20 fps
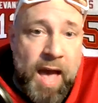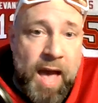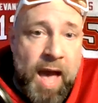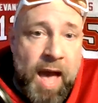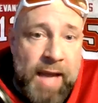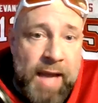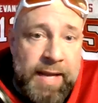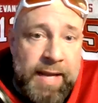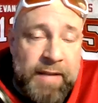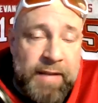
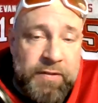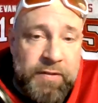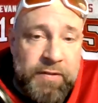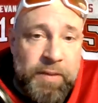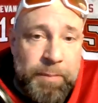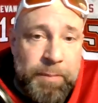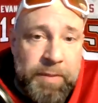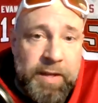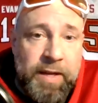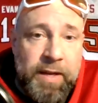I got
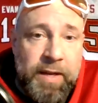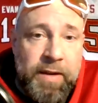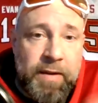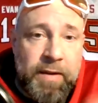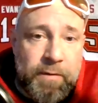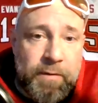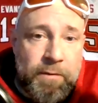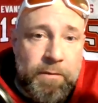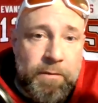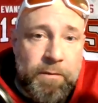something
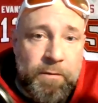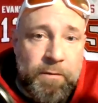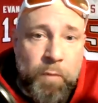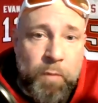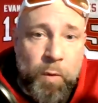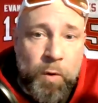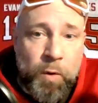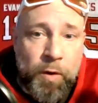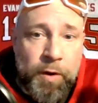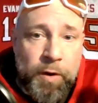
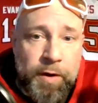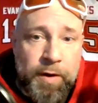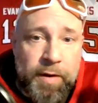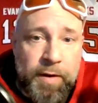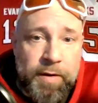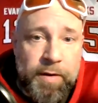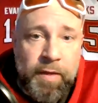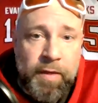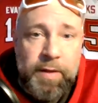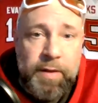for
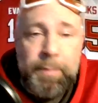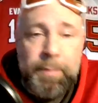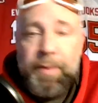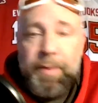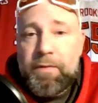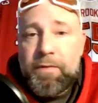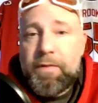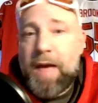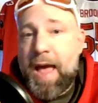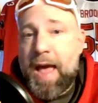nothing but
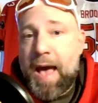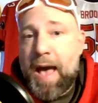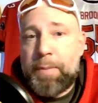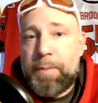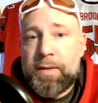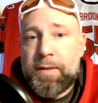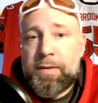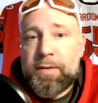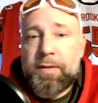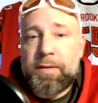fab.
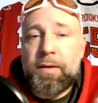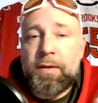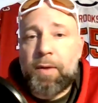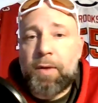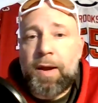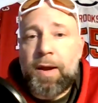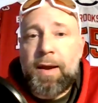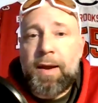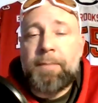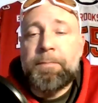Okay.